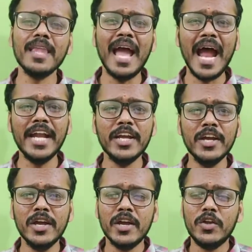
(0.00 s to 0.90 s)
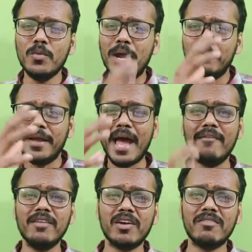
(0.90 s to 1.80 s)
And you might be
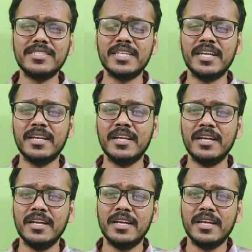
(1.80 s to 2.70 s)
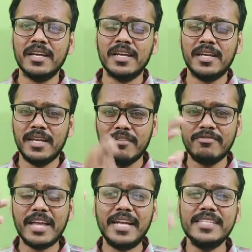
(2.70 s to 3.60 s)
having a question,
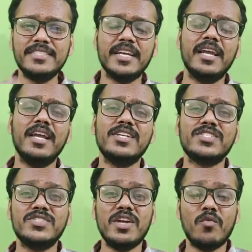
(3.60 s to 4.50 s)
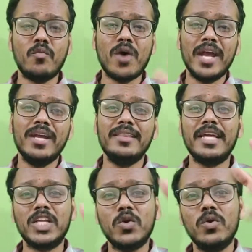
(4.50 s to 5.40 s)
if that is the case, then why
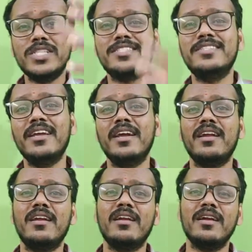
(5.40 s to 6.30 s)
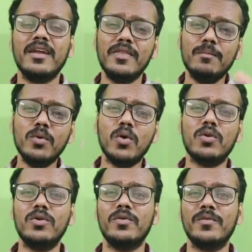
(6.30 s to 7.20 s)
that code is there in the book?